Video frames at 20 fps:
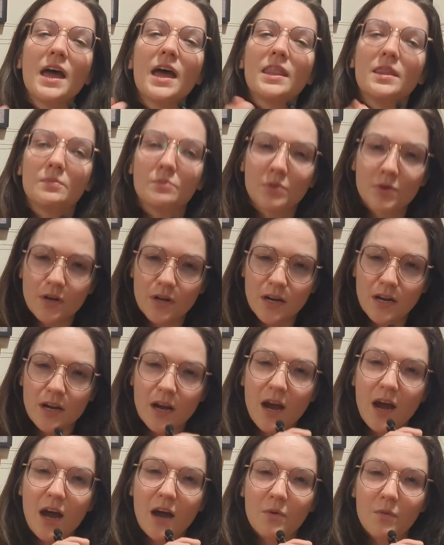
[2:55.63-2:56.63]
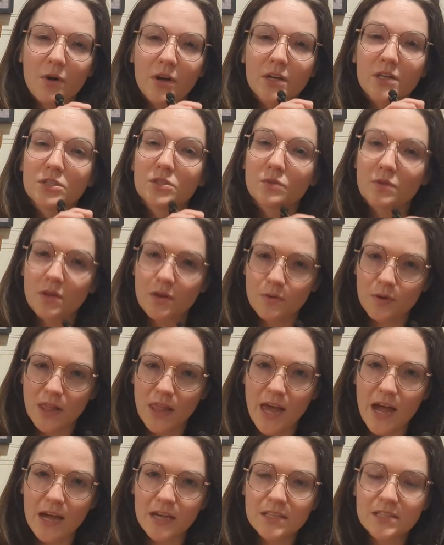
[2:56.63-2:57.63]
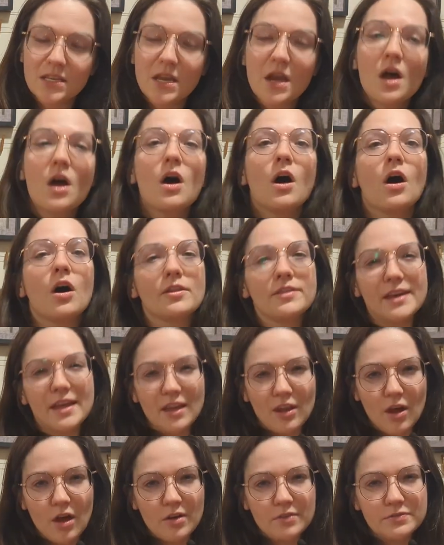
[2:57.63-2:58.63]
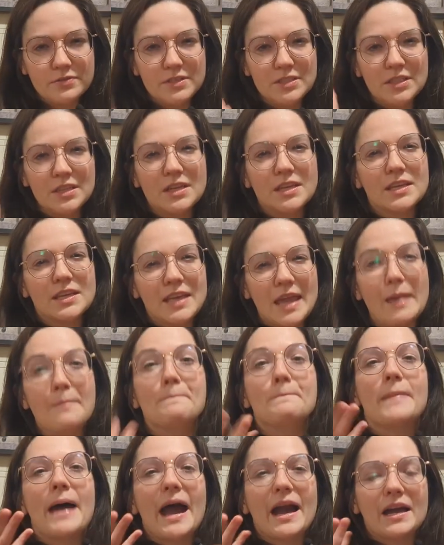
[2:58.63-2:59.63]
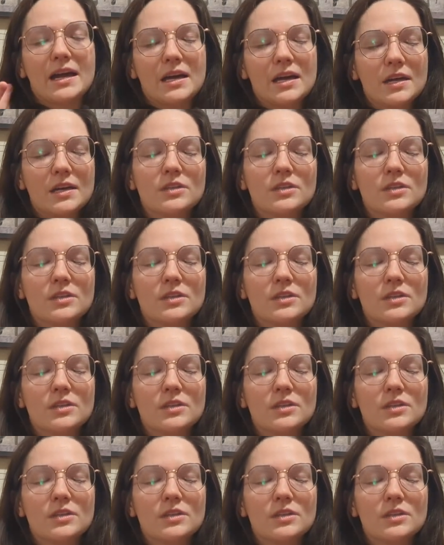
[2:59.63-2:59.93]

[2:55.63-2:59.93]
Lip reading: and then put it in hot water so it can relax, all that loft came back.